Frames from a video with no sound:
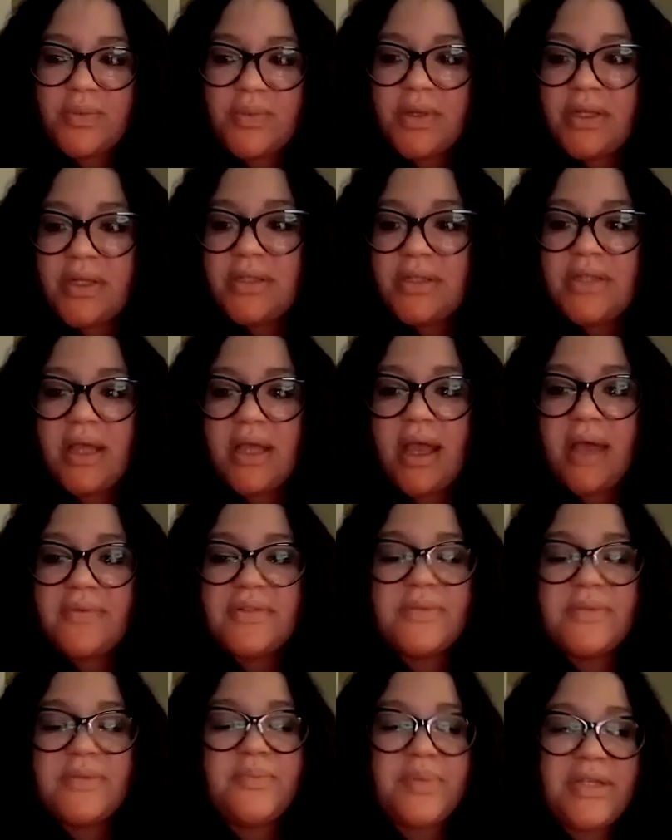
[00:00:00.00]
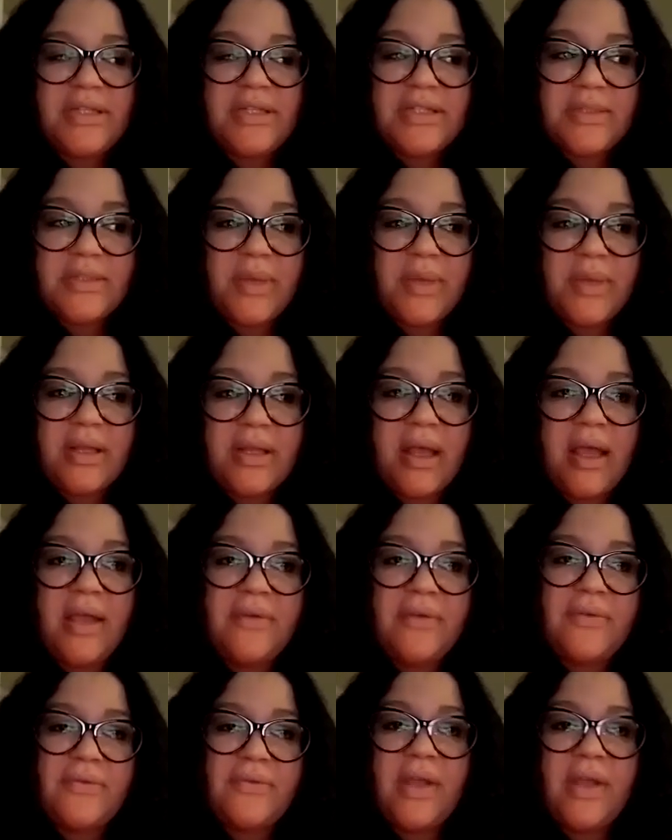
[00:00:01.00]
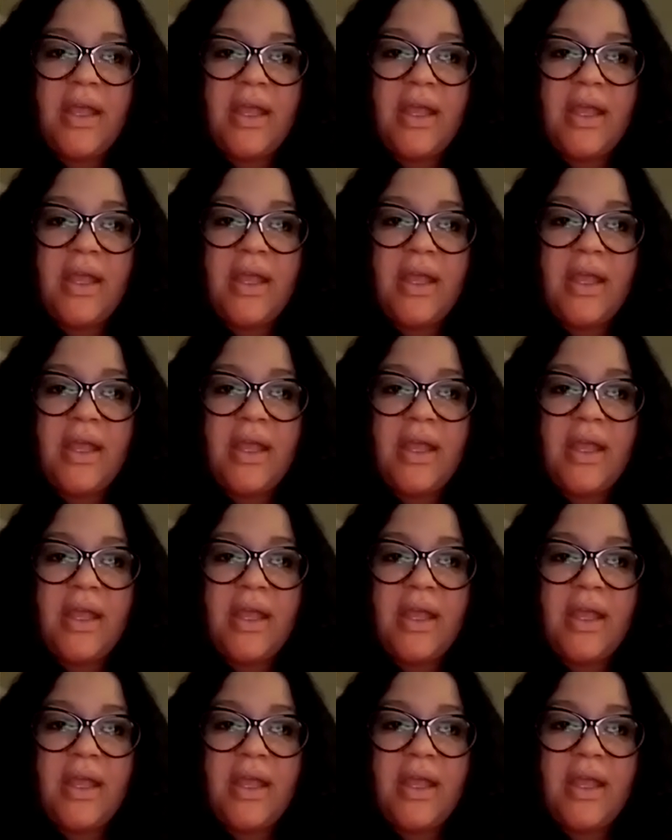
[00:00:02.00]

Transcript: wanted to have some peace in my life